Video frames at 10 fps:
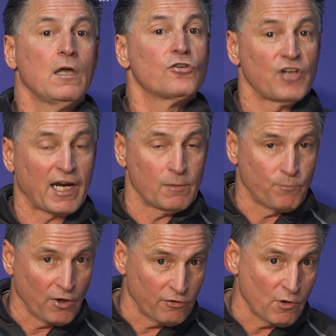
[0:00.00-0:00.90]
Second
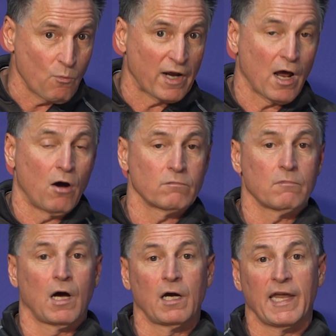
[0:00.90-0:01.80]
period, we went out
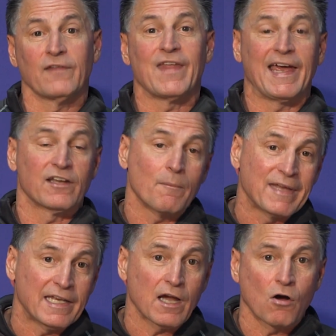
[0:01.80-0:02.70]
again. They ended up
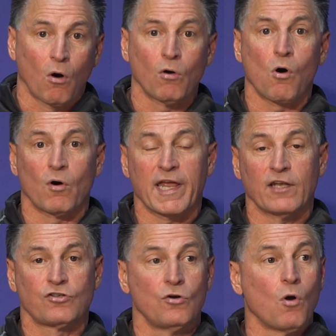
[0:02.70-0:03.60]
getting a goal, going
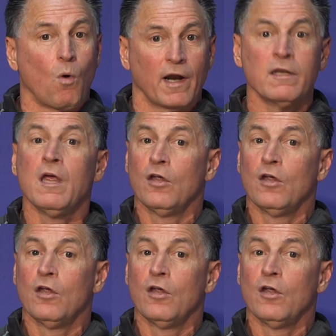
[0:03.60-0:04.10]
ahead 2-1.